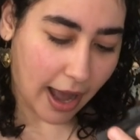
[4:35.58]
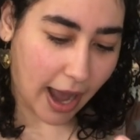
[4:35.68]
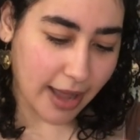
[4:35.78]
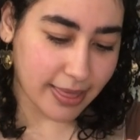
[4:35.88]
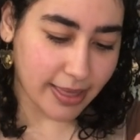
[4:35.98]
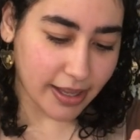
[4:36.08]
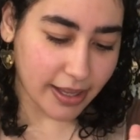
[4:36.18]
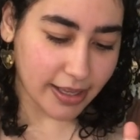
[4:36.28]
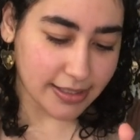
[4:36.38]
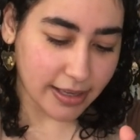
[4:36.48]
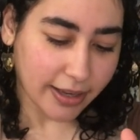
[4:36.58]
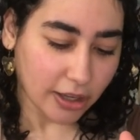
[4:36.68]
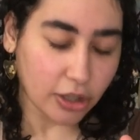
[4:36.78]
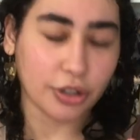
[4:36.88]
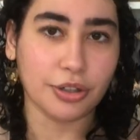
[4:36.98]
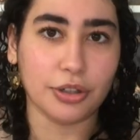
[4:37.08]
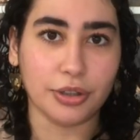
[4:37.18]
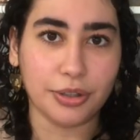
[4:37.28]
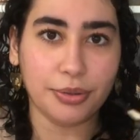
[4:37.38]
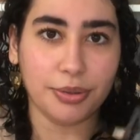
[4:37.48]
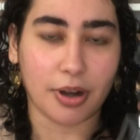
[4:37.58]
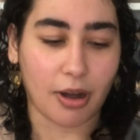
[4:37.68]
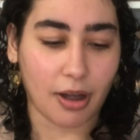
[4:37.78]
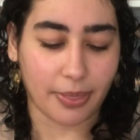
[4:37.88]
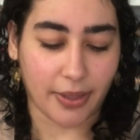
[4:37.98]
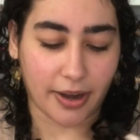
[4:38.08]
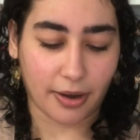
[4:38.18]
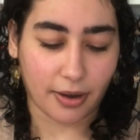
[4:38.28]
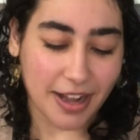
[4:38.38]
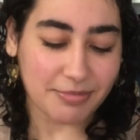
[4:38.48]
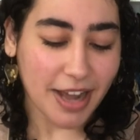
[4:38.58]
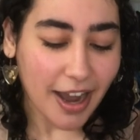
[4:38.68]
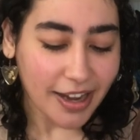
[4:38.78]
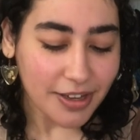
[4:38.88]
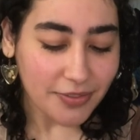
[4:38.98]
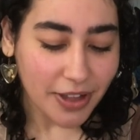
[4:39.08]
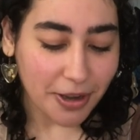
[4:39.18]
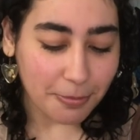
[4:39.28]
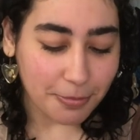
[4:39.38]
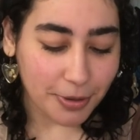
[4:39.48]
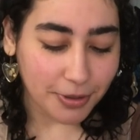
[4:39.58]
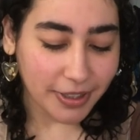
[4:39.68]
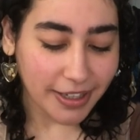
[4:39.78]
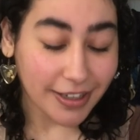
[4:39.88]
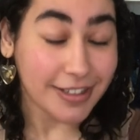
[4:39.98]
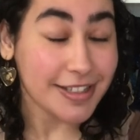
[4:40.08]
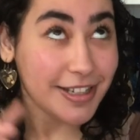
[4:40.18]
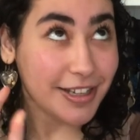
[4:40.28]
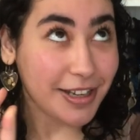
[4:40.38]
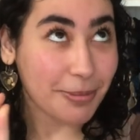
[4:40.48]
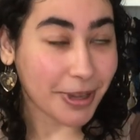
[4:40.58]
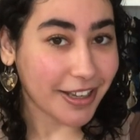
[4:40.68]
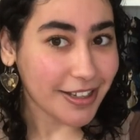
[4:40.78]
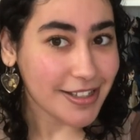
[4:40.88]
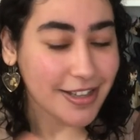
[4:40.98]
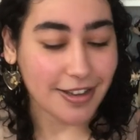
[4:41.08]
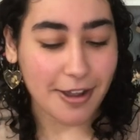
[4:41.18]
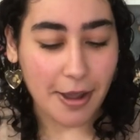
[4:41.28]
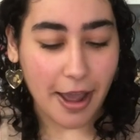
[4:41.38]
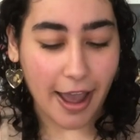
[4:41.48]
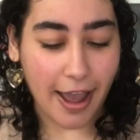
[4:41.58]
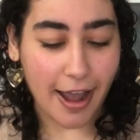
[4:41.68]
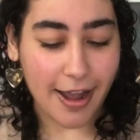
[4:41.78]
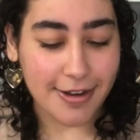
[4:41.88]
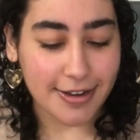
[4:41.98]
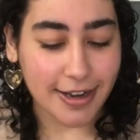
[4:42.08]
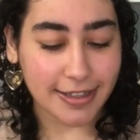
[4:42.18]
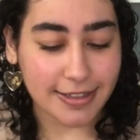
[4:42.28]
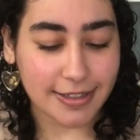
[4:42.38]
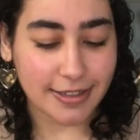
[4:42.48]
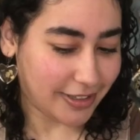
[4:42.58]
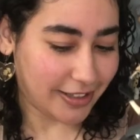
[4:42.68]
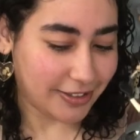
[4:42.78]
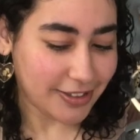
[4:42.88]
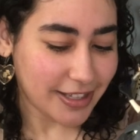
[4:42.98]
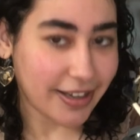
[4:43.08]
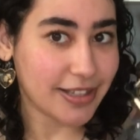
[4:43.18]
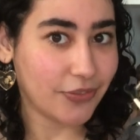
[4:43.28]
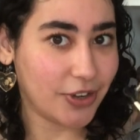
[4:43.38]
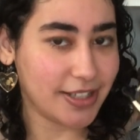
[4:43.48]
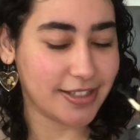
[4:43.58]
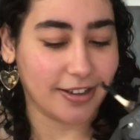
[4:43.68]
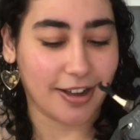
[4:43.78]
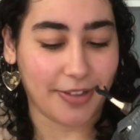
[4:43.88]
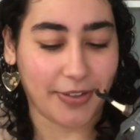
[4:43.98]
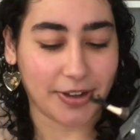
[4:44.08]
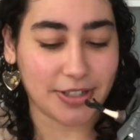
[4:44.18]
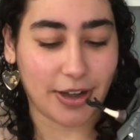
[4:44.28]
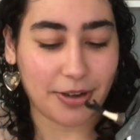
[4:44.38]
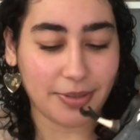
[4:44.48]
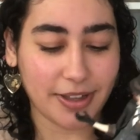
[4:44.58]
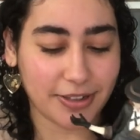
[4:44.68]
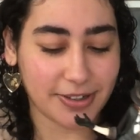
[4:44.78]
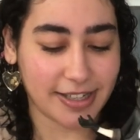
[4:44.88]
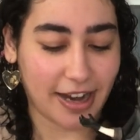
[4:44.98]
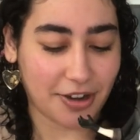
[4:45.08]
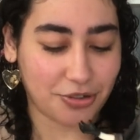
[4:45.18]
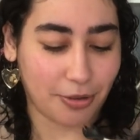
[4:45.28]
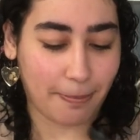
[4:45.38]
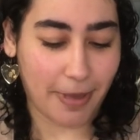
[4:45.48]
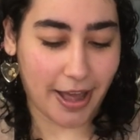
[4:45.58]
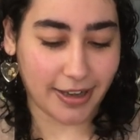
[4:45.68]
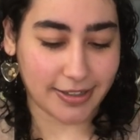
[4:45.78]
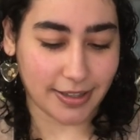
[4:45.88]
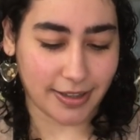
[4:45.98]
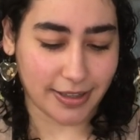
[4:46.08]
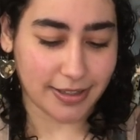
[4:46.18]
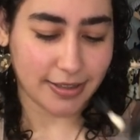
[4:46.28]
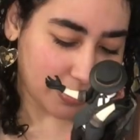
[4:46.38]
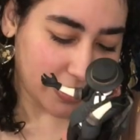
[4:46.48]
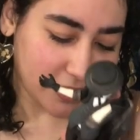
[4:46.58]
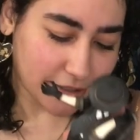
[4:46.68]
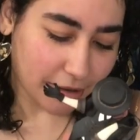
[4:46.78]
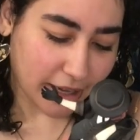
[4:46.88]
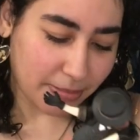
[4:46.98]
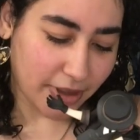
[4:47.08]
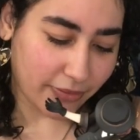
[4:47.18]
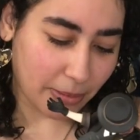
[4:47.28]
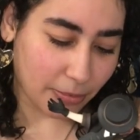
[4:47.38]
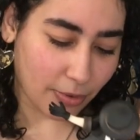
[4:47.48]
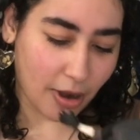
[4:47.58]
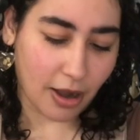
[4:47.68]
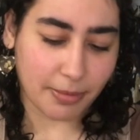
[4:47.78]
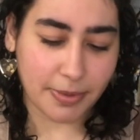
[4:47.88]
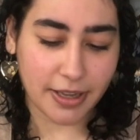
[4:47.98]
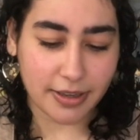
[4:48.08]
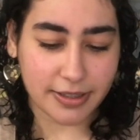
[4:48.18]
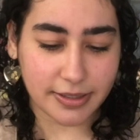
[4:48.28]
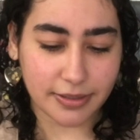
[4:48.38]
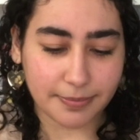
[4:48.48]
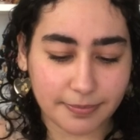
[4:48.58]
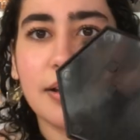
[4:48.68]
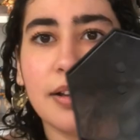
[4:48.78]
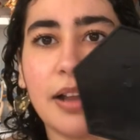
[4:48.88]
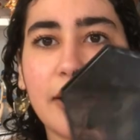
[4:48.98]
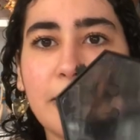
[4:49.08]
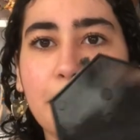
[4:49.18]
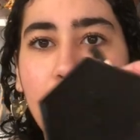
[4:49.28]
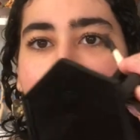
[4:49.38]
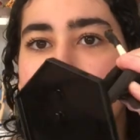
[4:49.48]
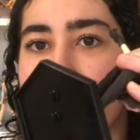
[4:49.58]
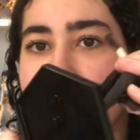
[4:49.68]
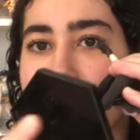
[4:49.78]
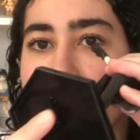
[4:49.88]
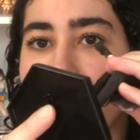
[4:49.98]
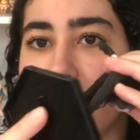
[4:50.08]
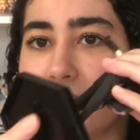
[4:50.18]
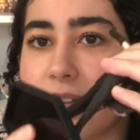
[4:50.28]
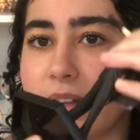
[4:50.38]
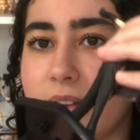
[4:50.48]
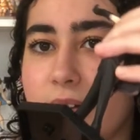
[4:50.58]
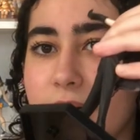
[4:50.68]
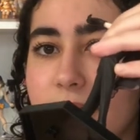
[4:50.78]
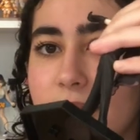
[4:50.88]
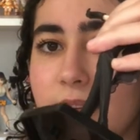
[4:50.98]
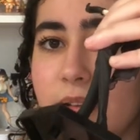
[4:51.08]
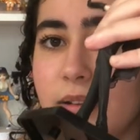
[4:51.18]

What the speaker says: I think he's like glued on there. I'm kind of like pulling a teeny bit, and it looks like his foot is stuck on there. So I don't think there's an actual peg to this. Please correct me if I'm wrong, because at the bottom there are these like little,